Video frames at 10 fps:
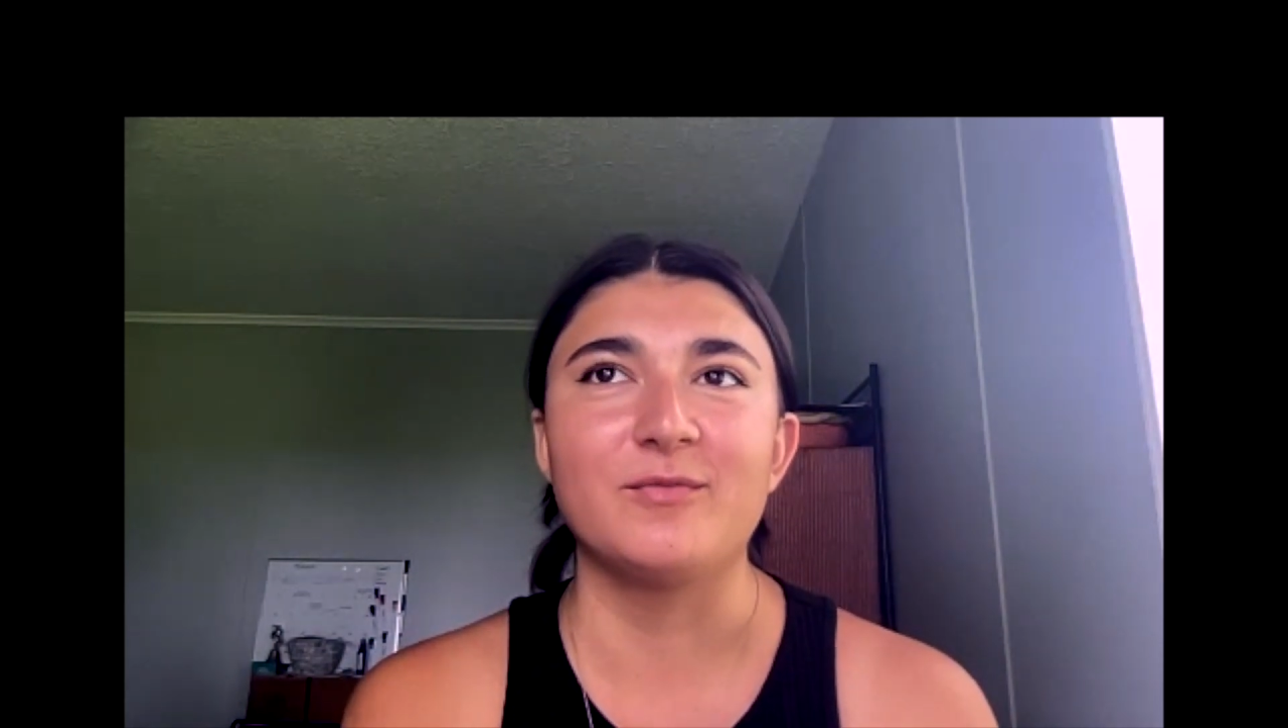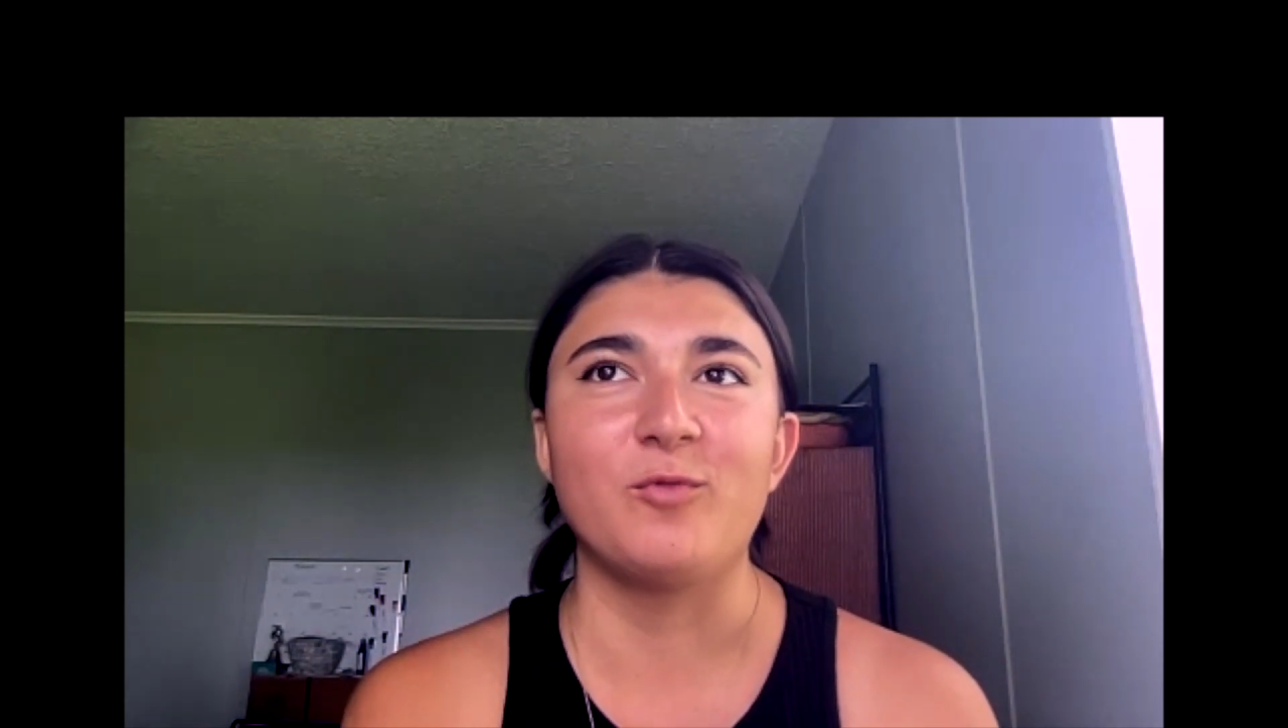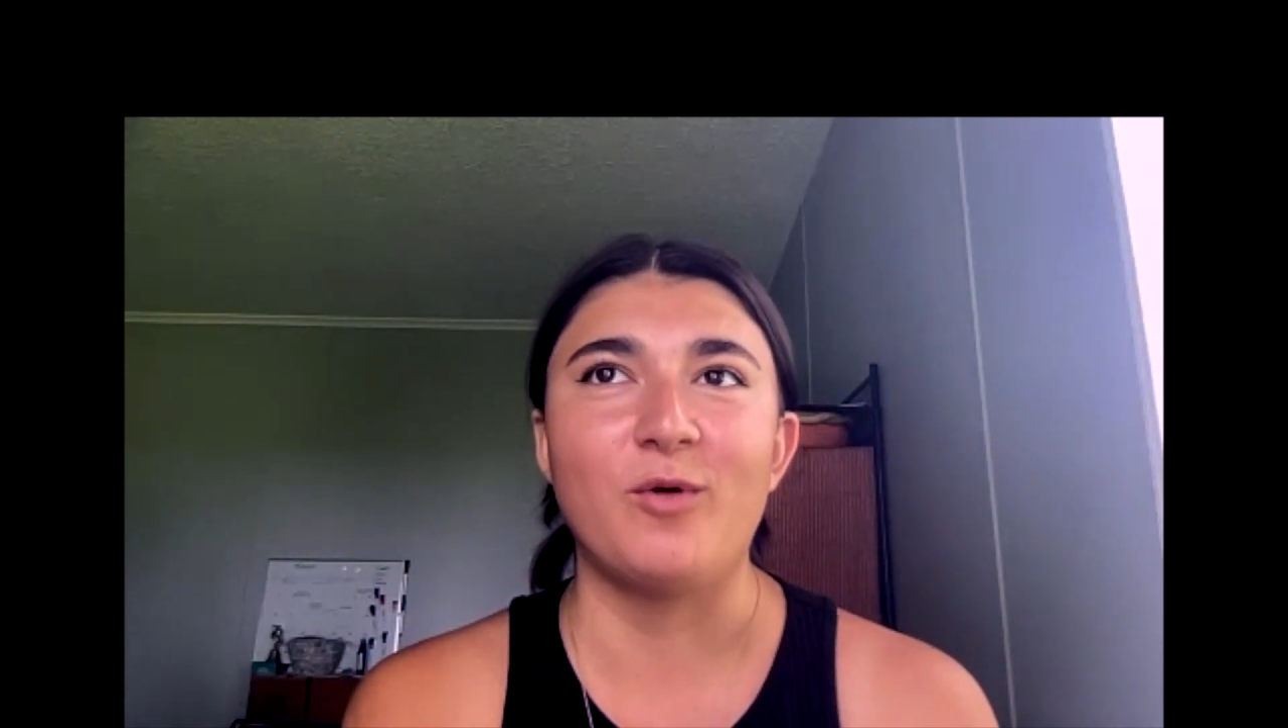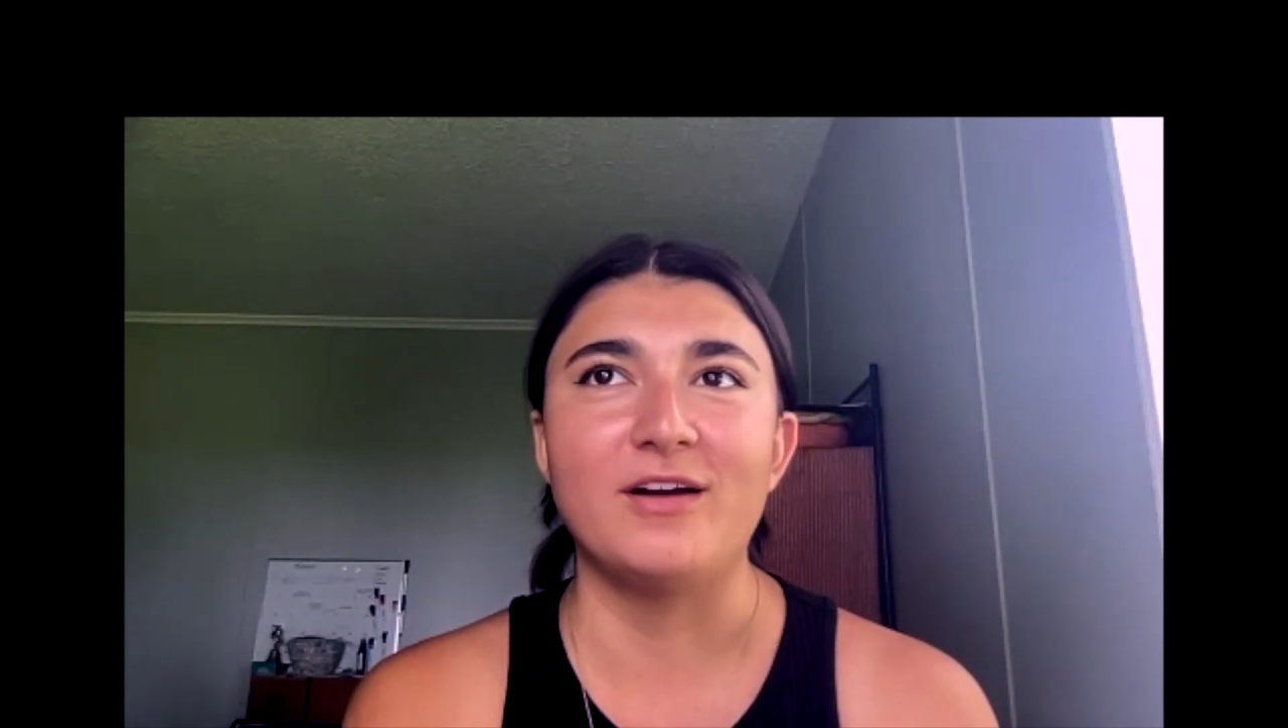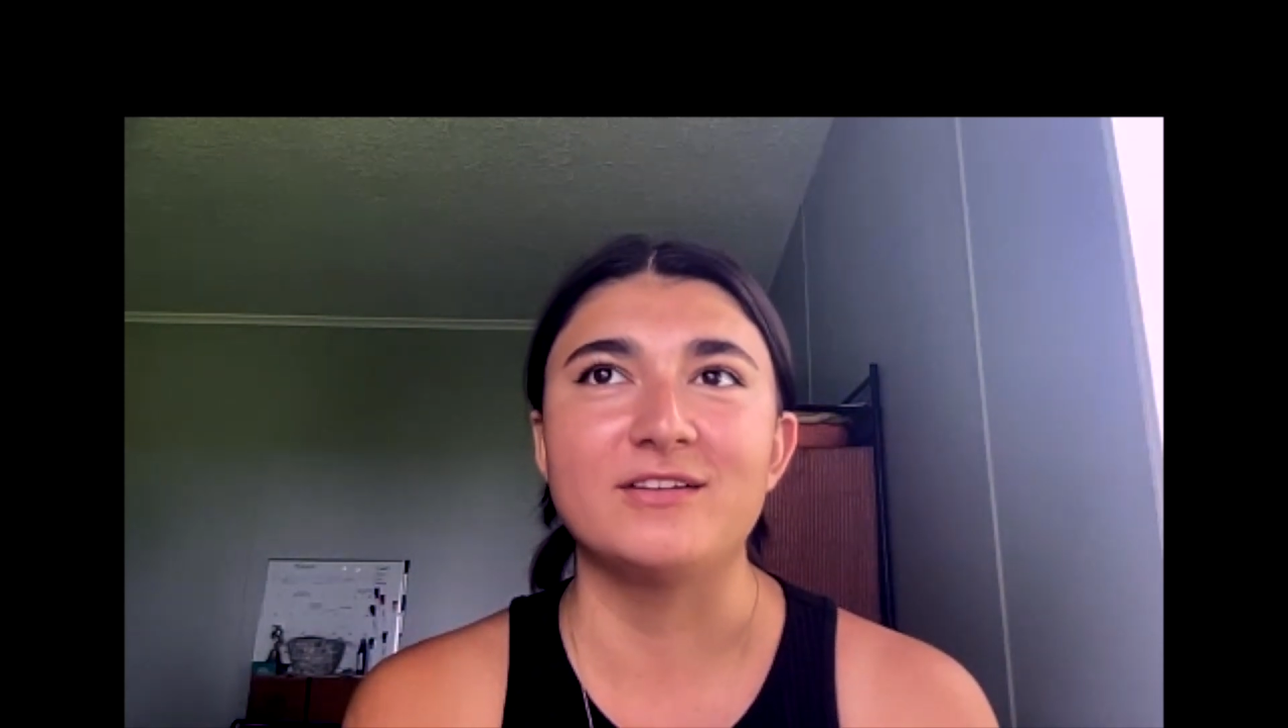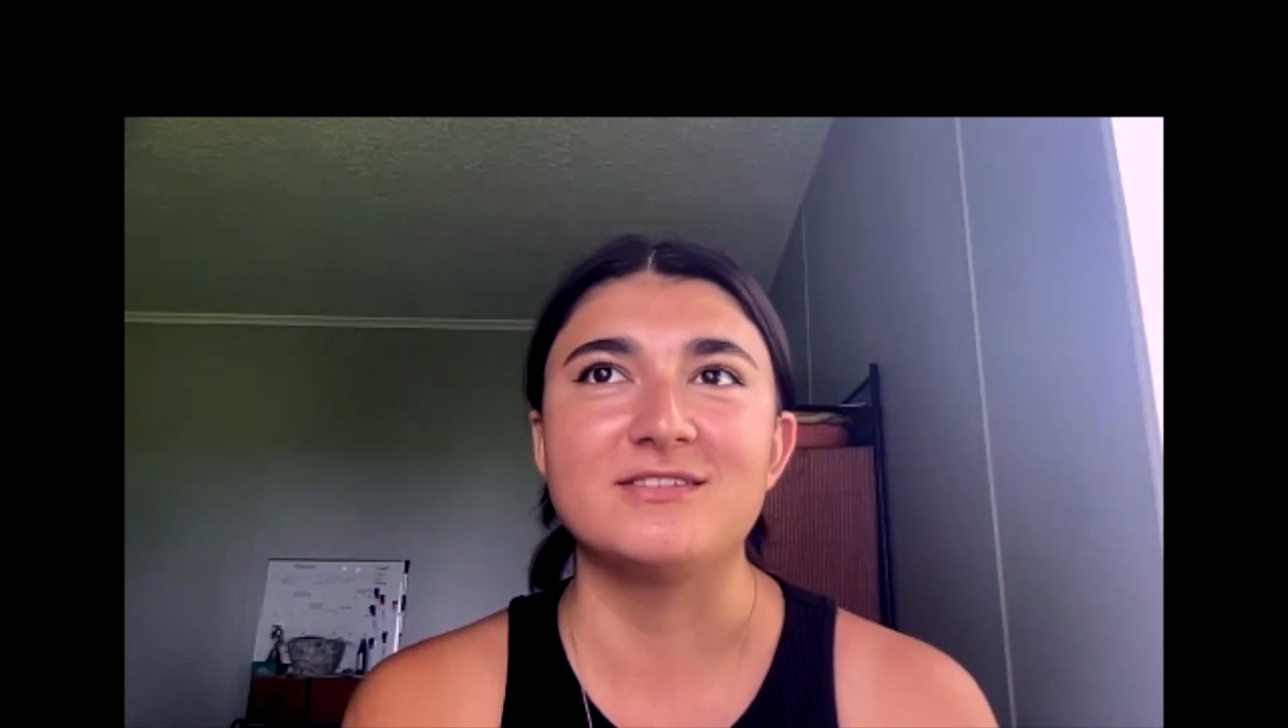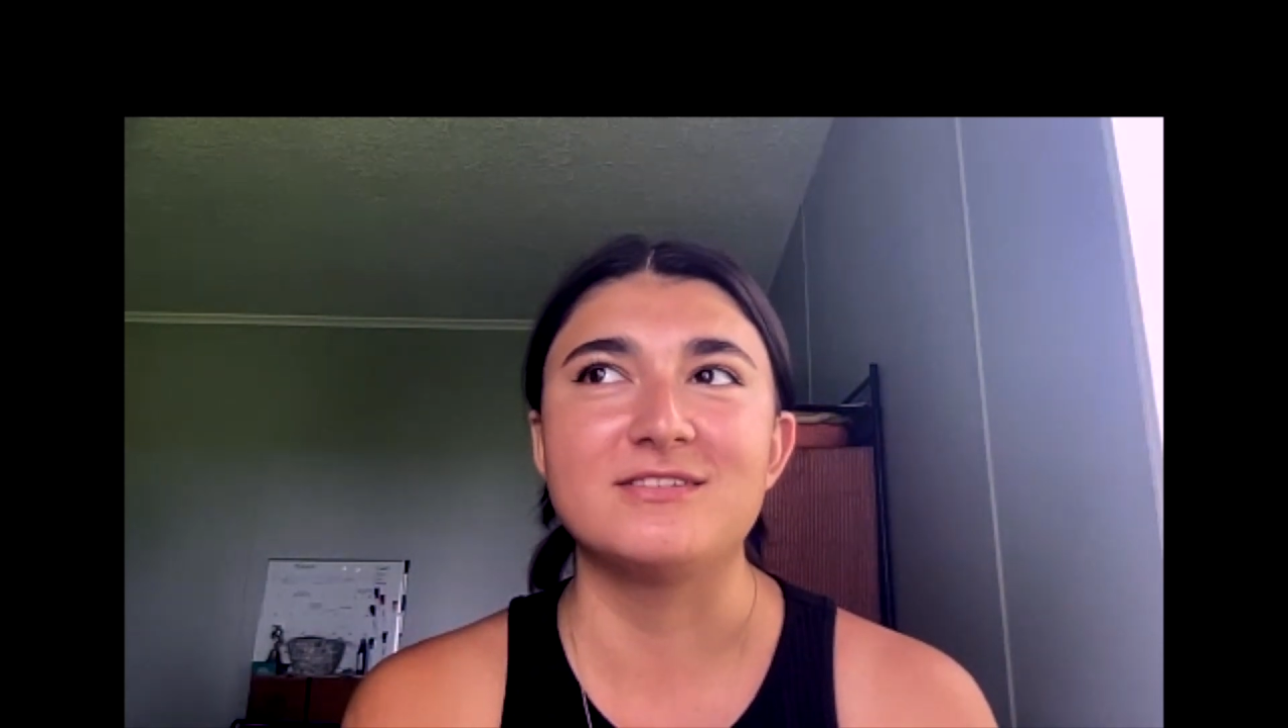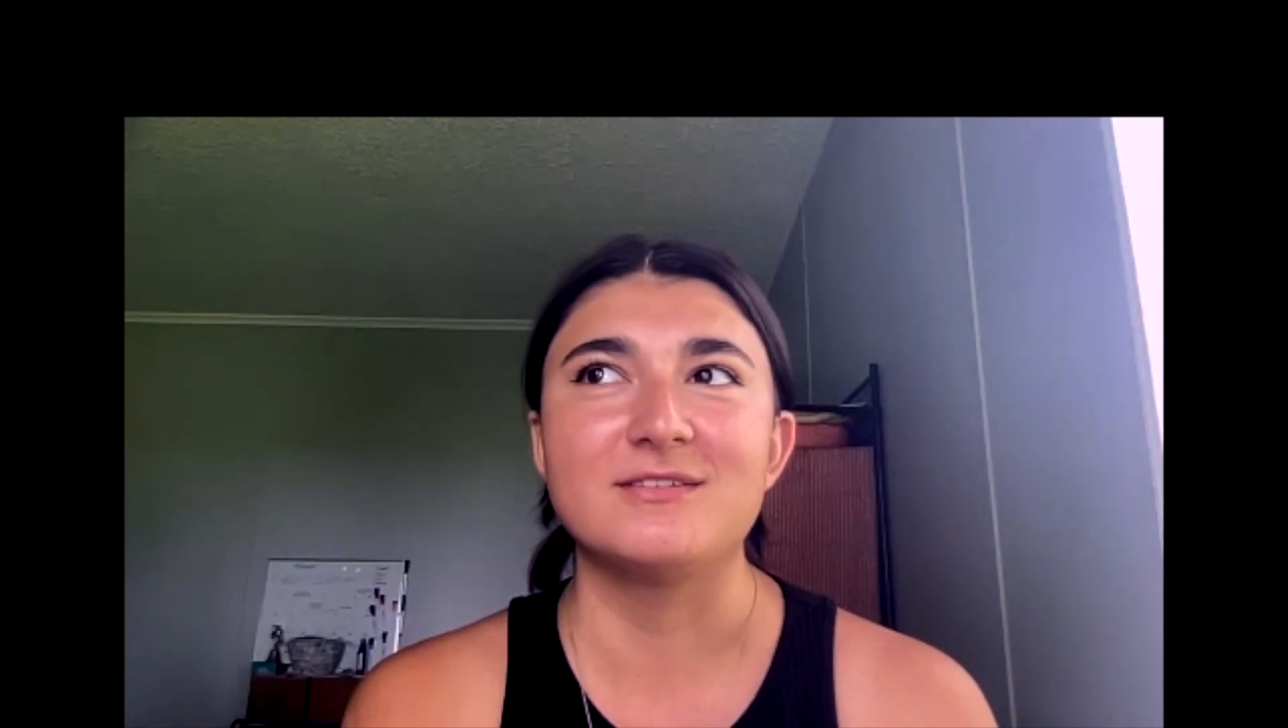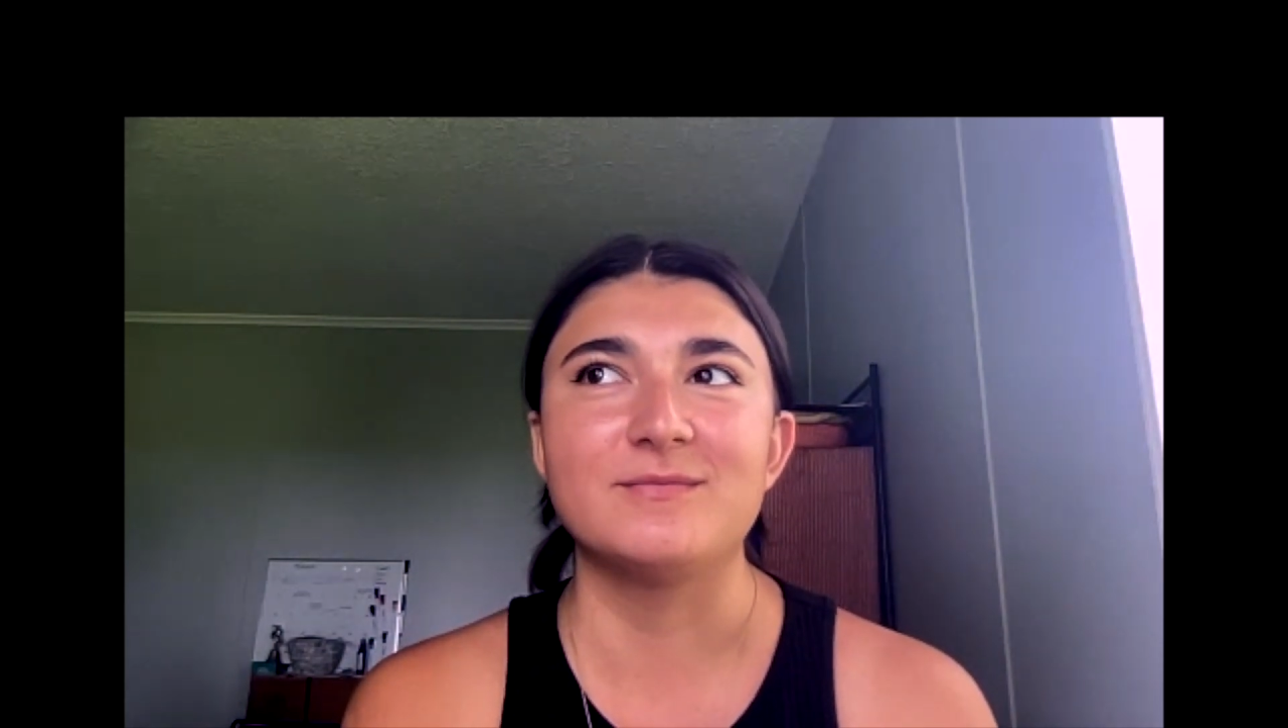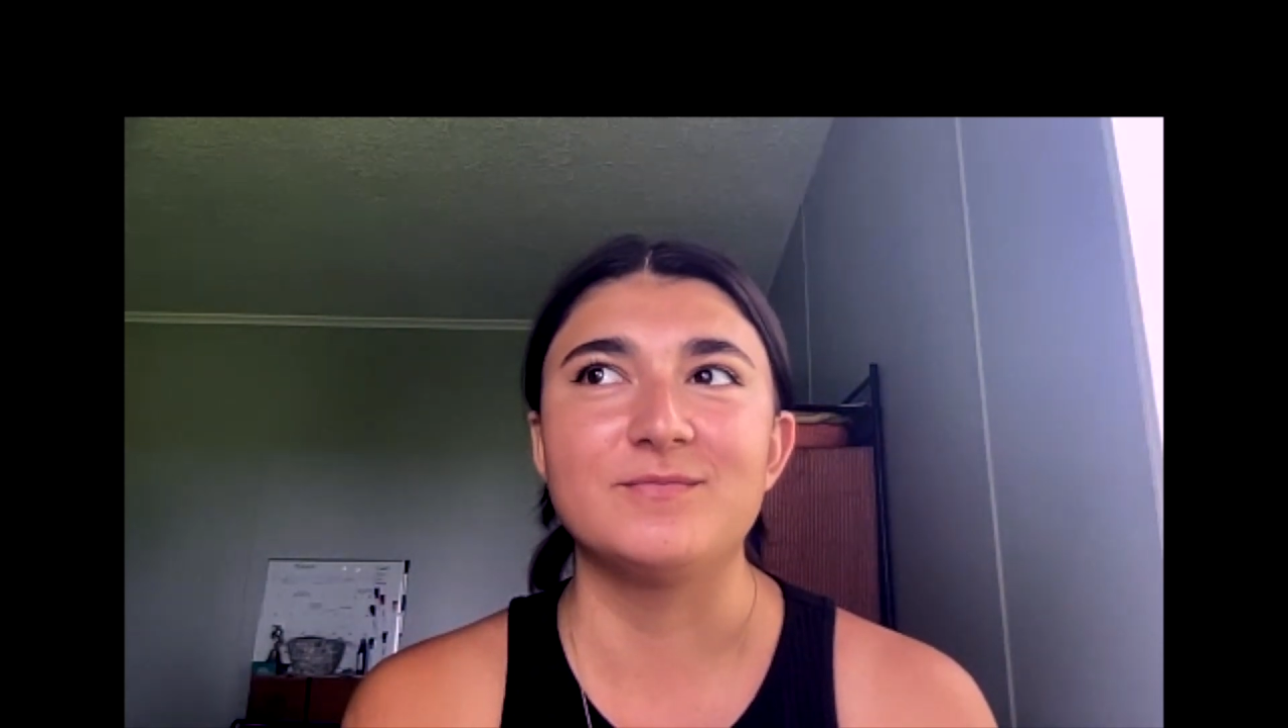was